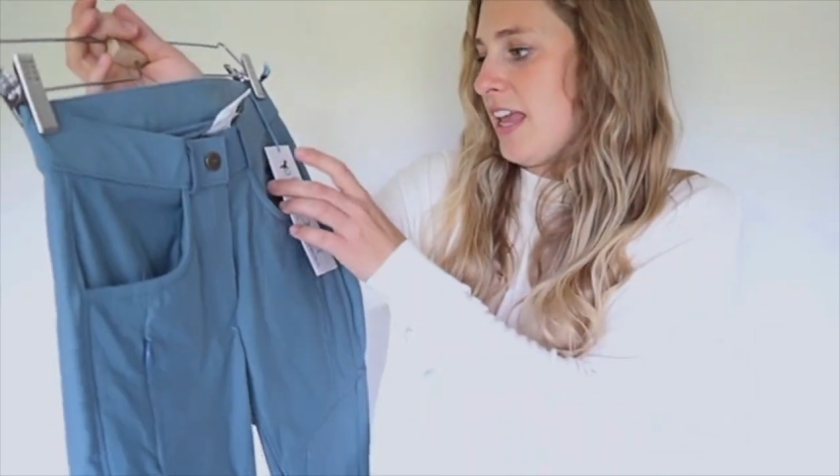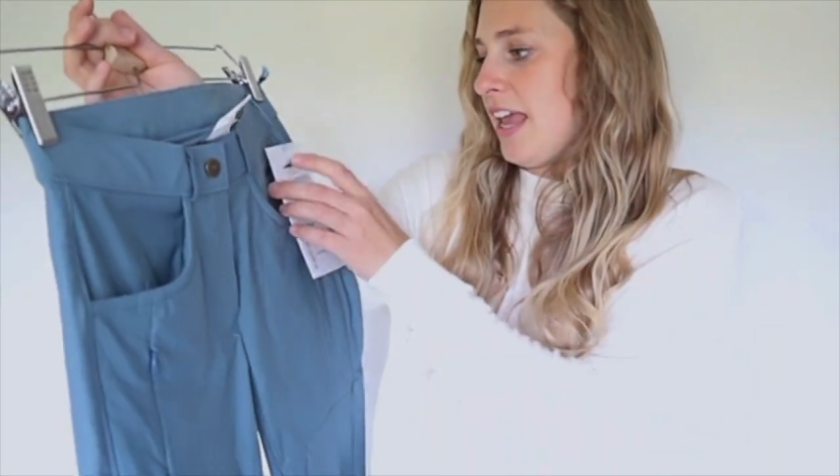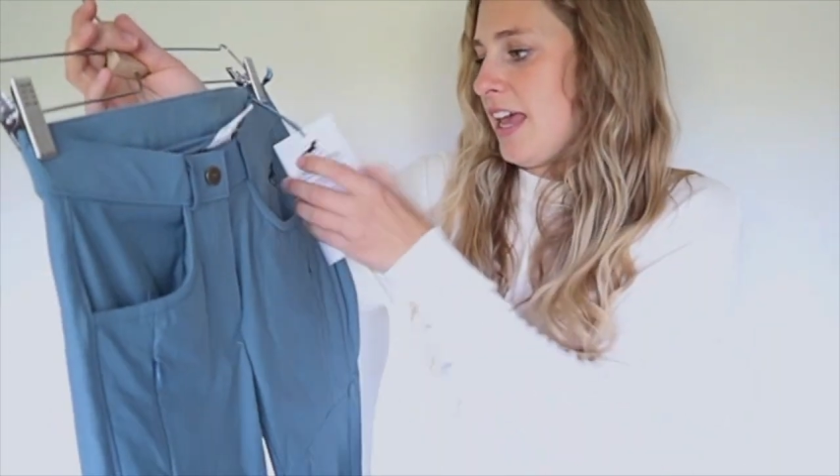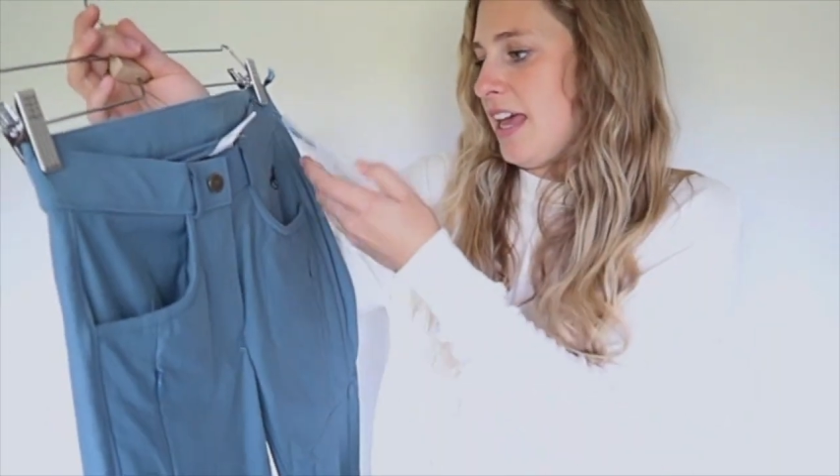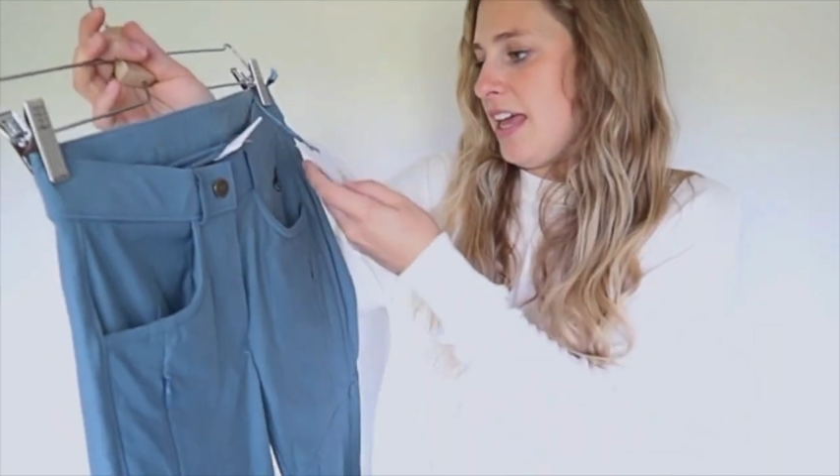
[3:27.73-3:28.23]

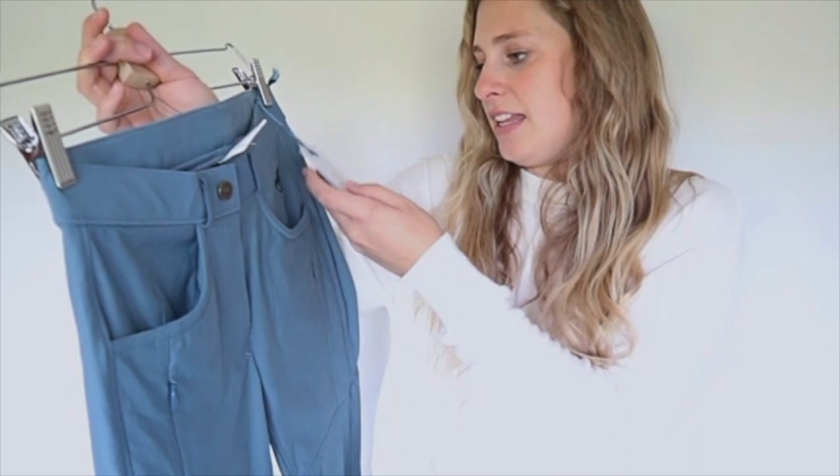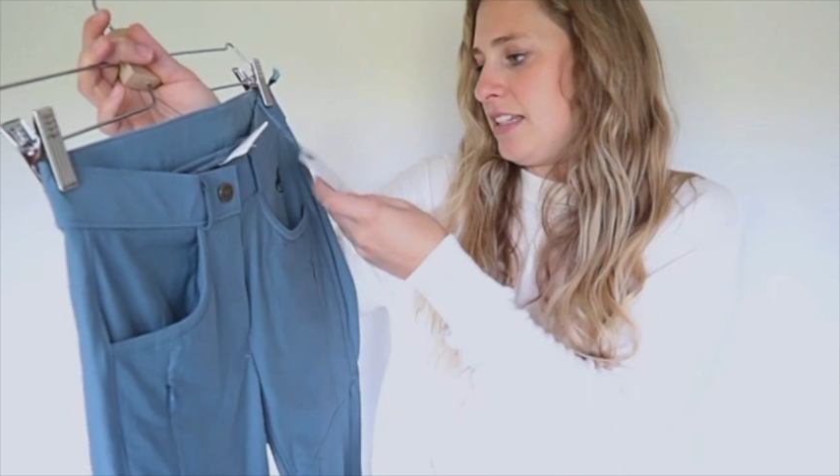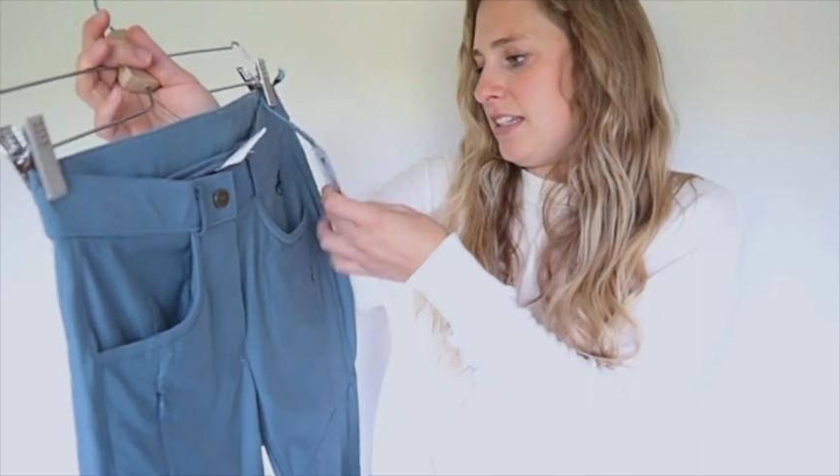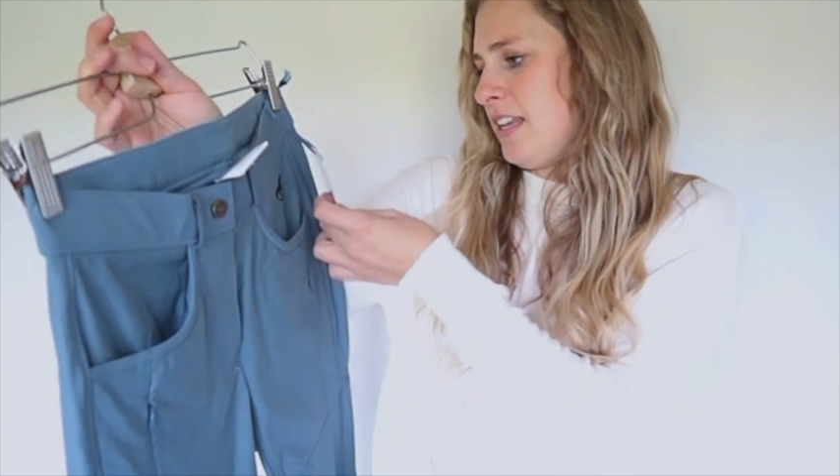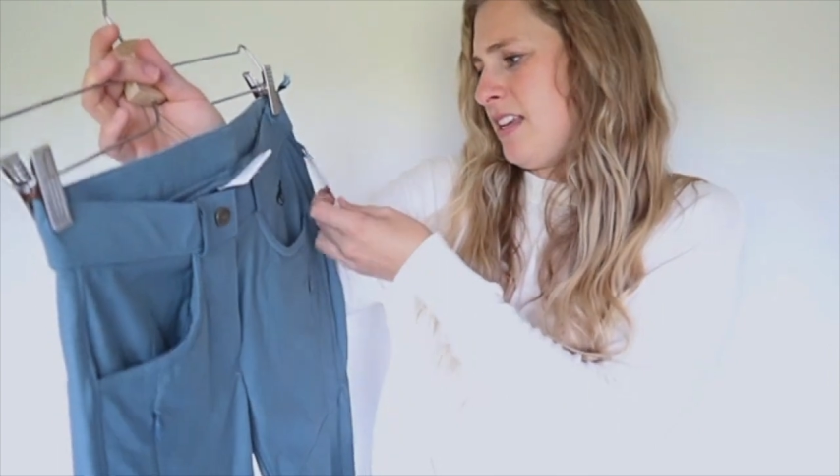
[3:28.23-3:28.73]

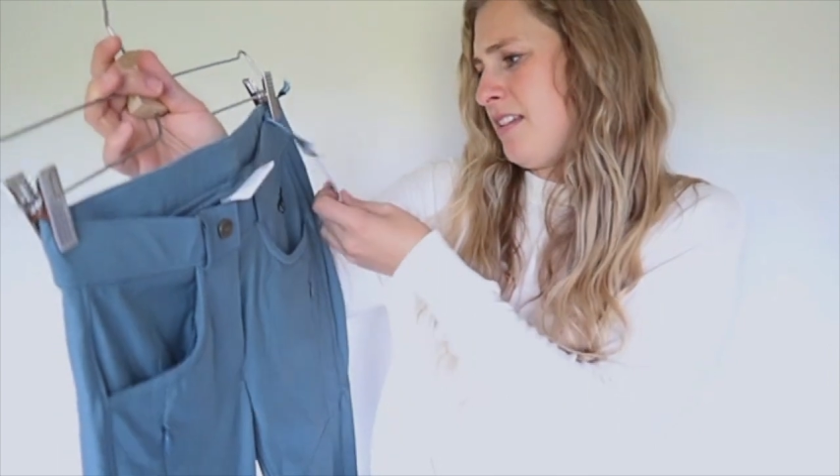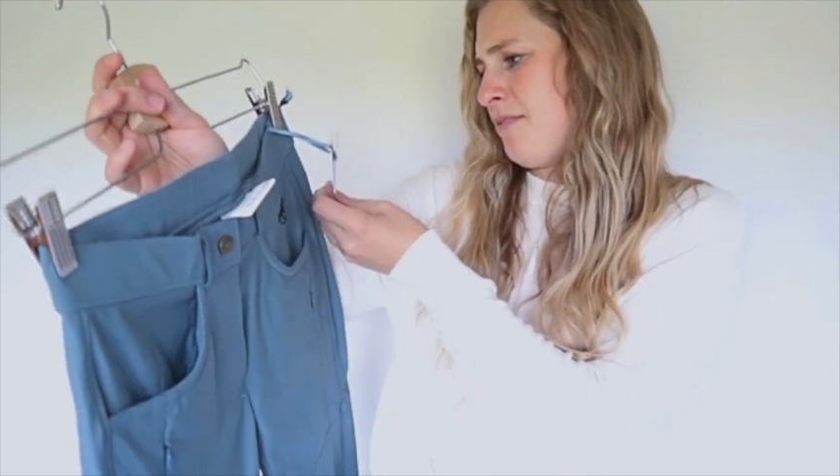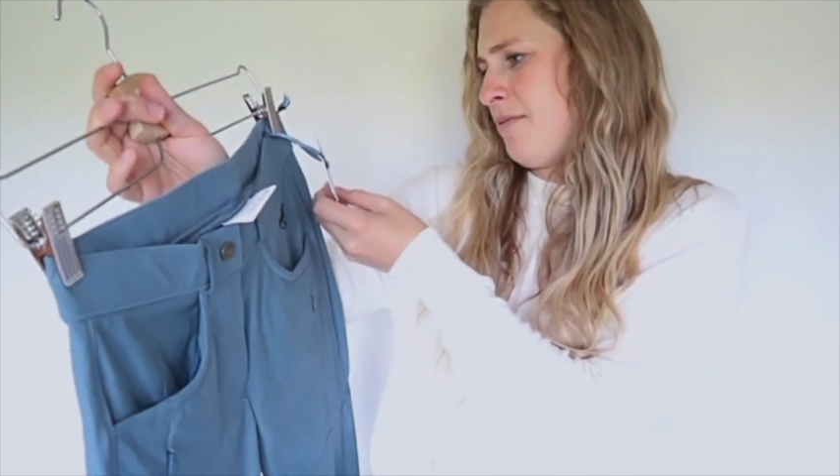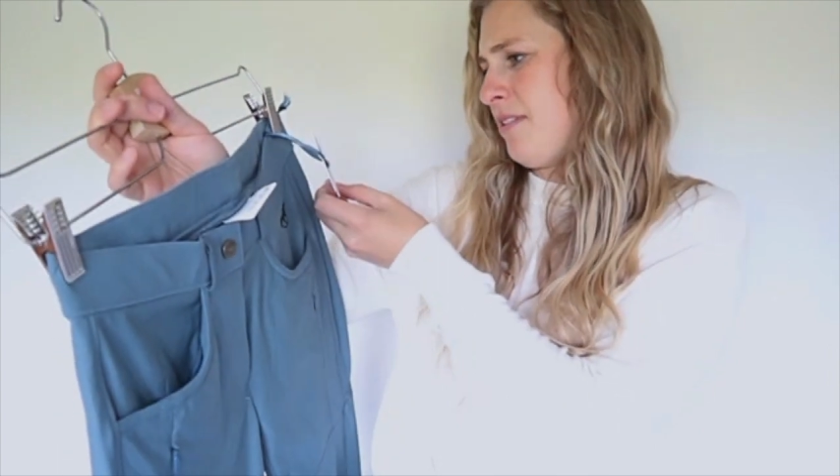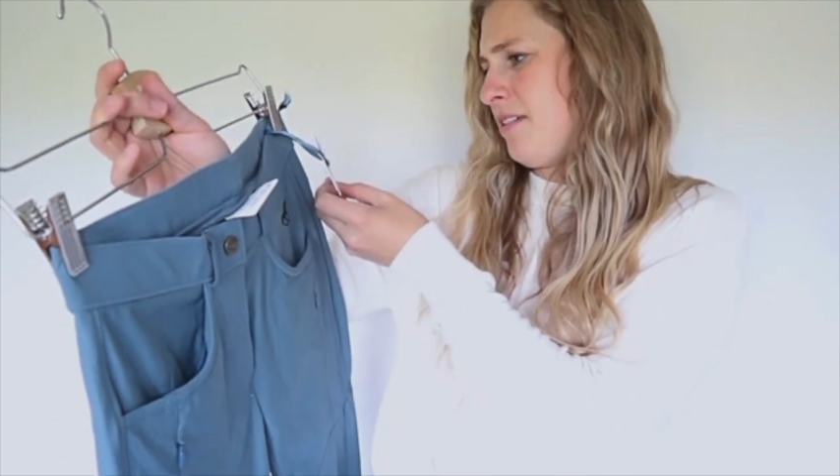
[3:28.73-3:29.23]
and
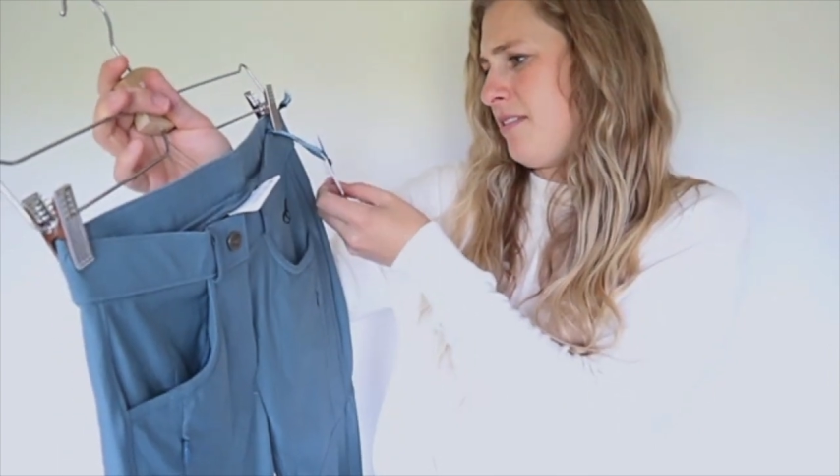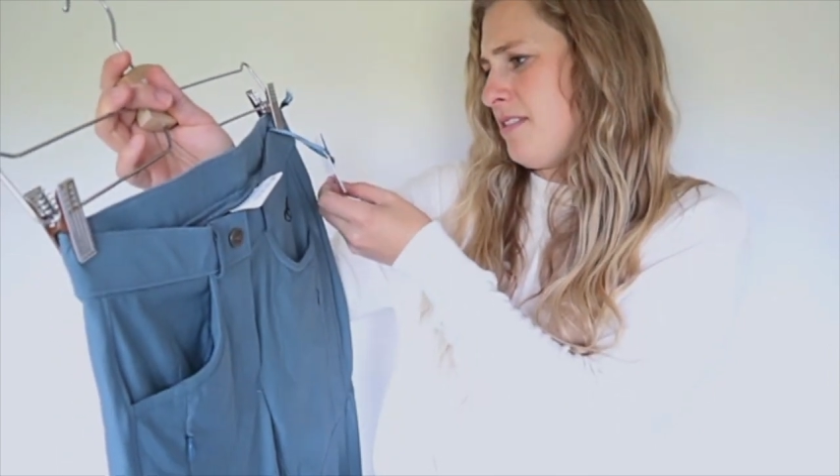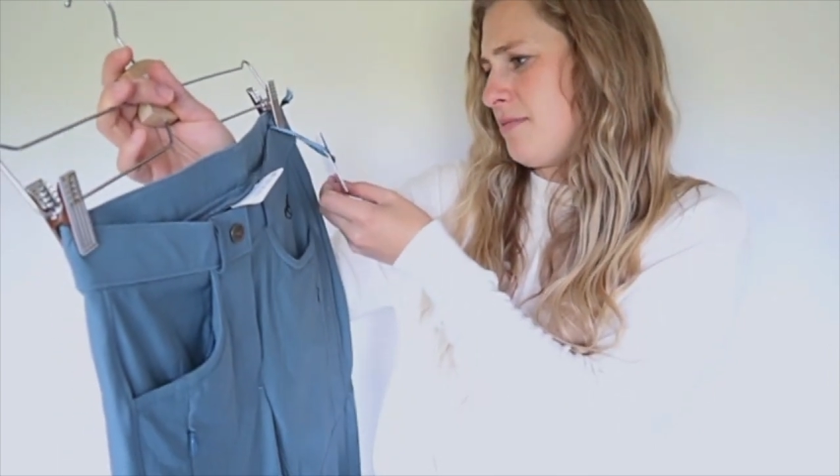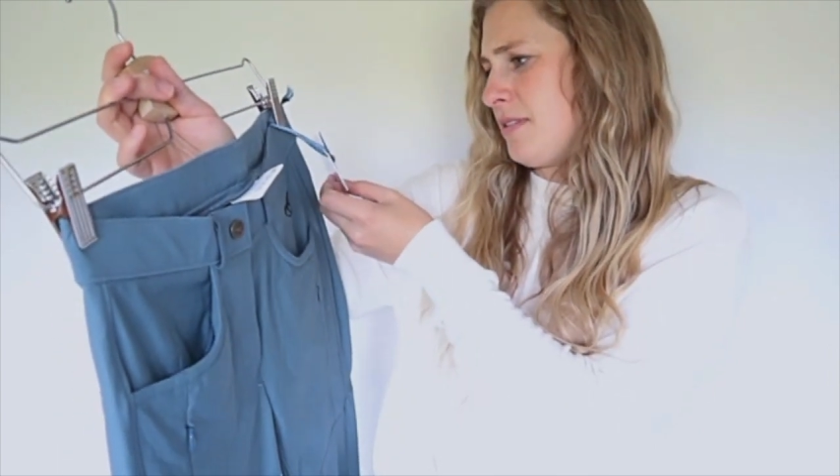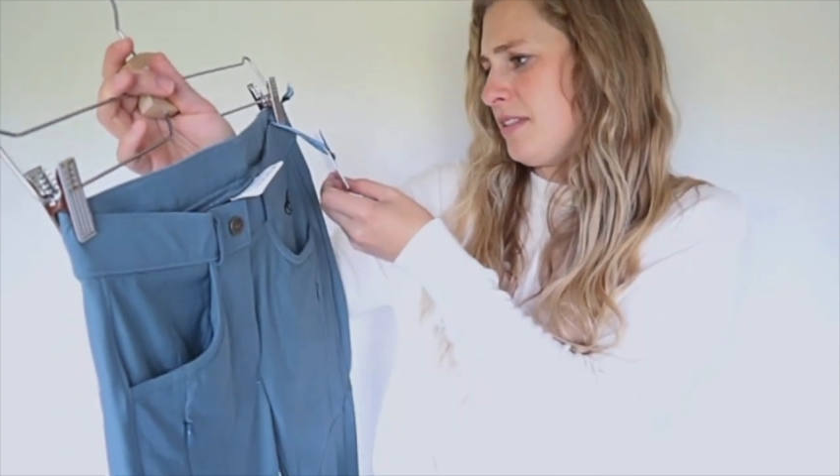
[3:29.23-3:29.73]
what are
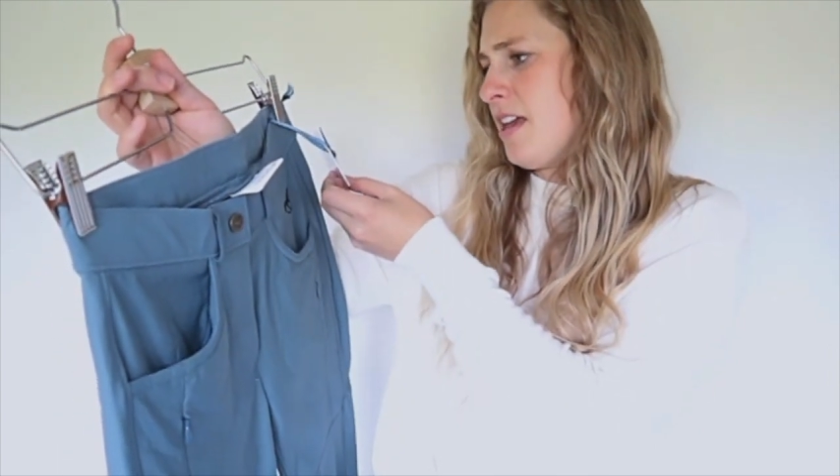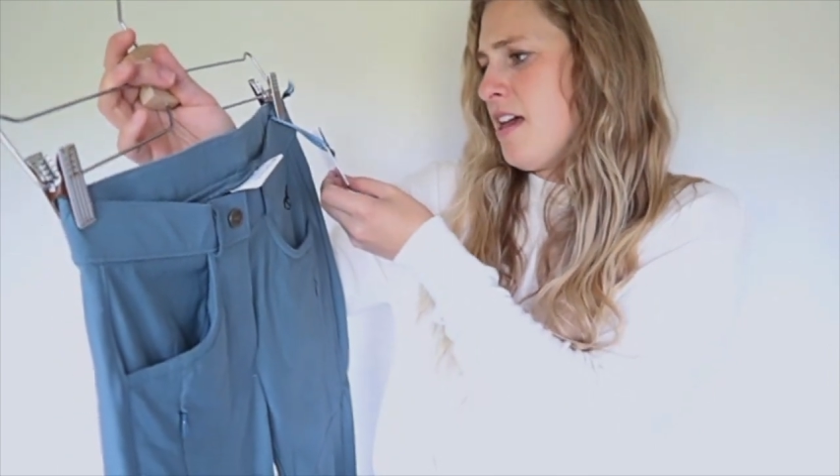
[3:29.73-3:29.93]
these ones?